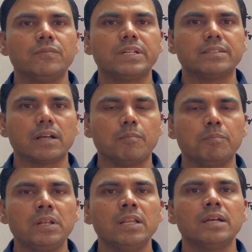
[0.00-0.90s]
For
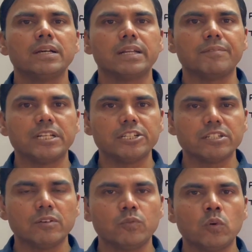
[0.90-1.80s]
example,
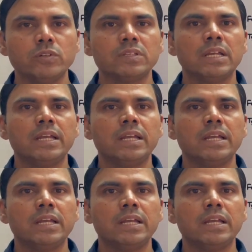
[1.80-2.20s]
gravitational force,